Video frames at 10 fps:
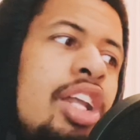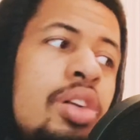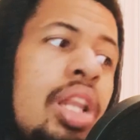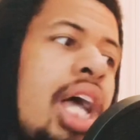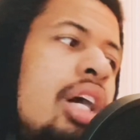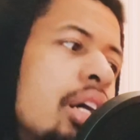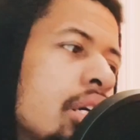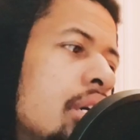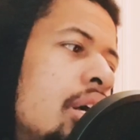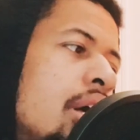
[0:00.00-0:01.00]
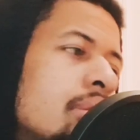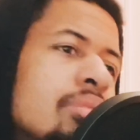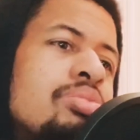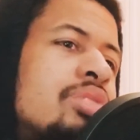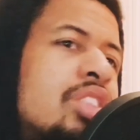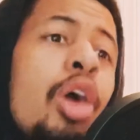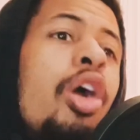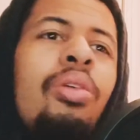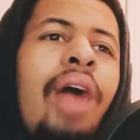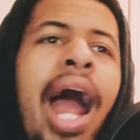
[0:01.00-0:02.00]
looked like a
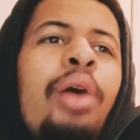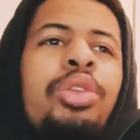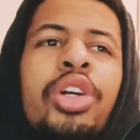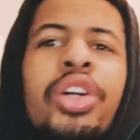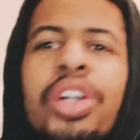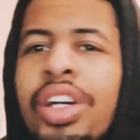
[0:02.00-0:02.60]
3rd-rounder,